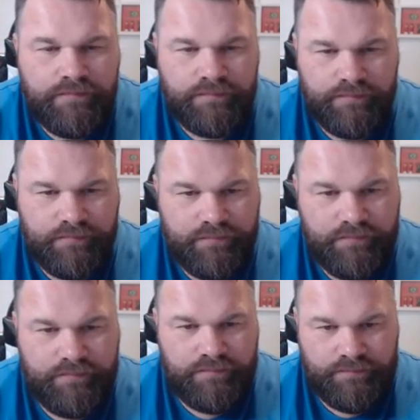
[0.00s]

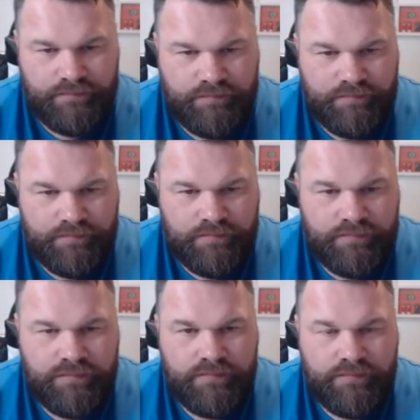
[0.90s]

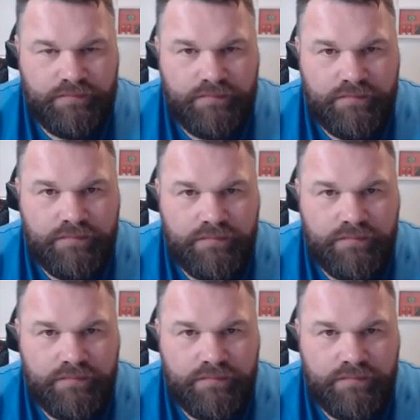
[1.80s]
[no speech]